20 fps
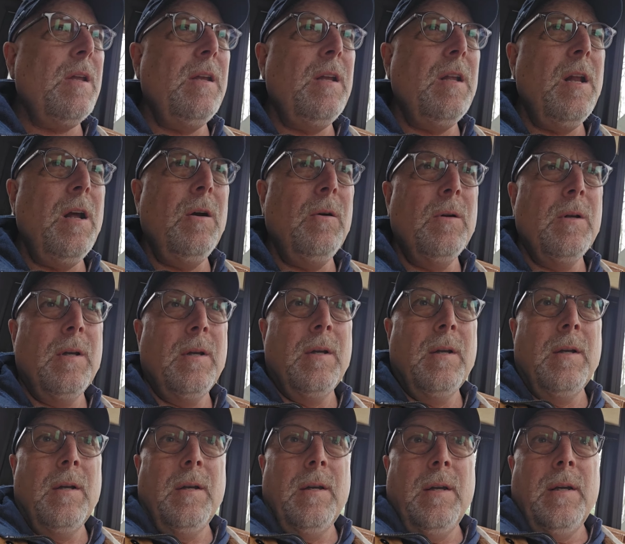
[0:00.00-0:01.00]
you know,
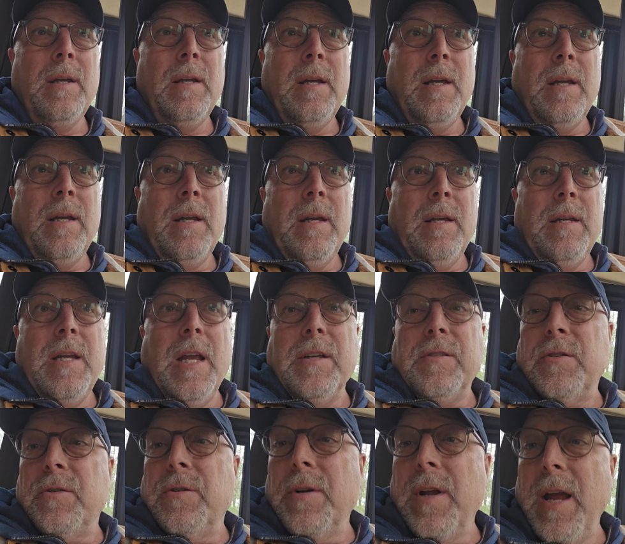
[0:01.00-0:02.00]

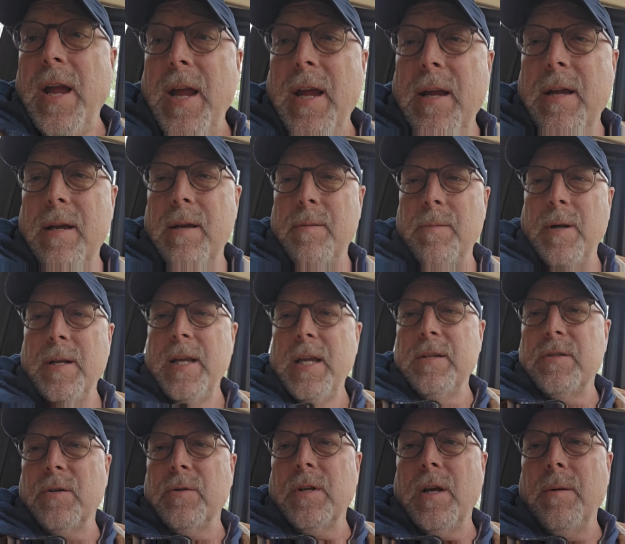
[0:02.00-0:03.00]
yesterday my
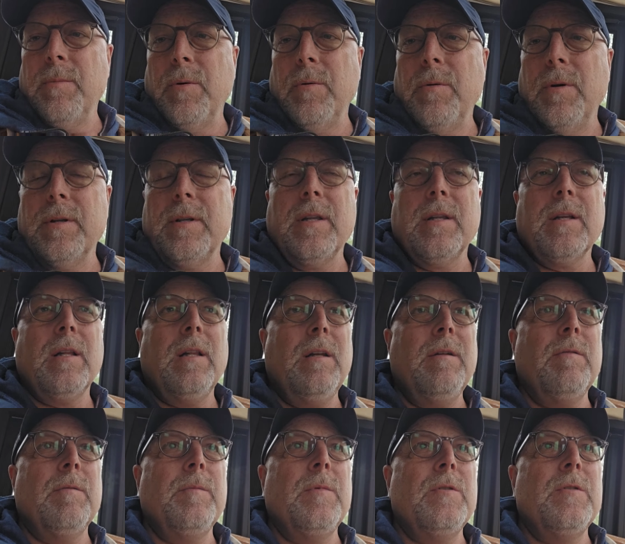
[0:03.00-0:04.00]
niece was up. We went to the
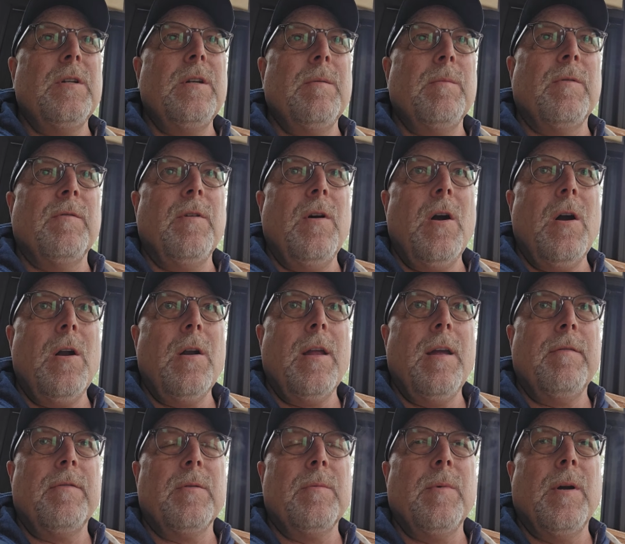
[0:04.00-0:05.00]
Cleveland Museum of Art
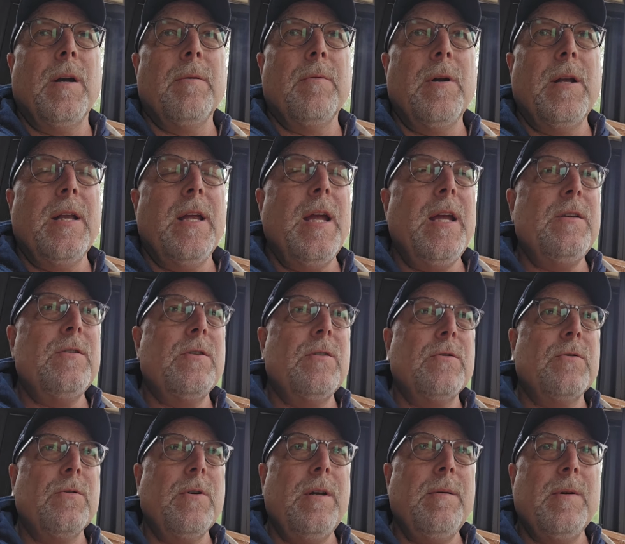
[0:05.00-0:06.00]
after my radiation
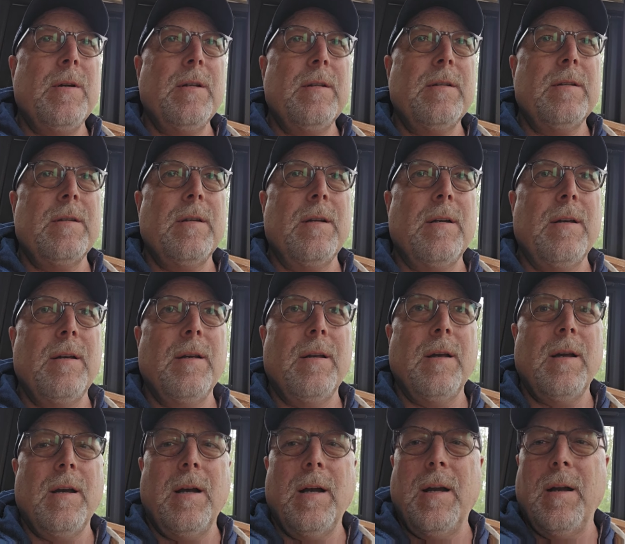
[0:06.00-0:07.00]
treatment.
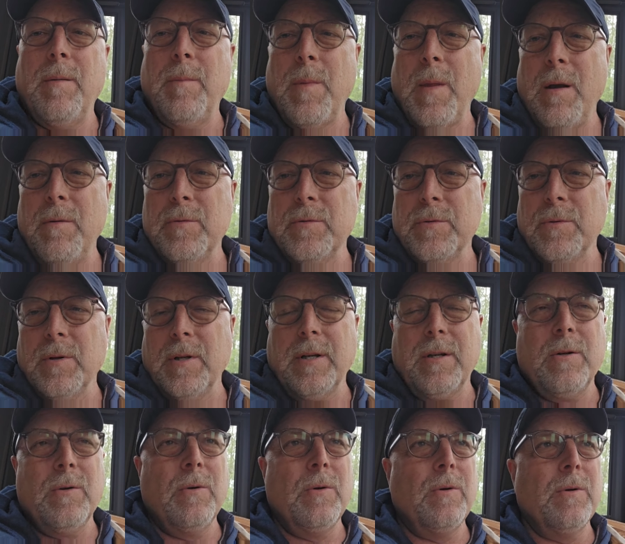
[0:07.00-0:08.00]
Um, that was really
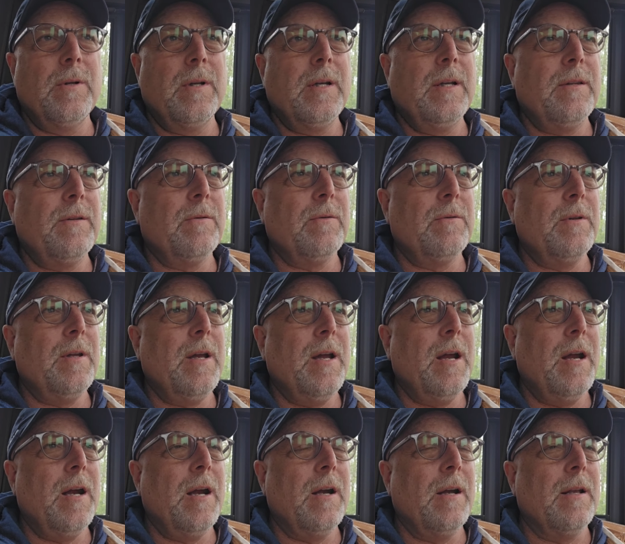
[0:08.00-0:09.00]
cool to get through
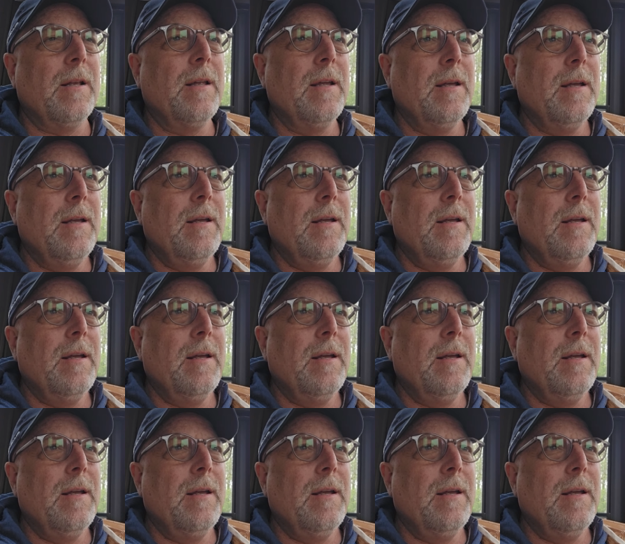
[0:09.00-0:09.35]
there. And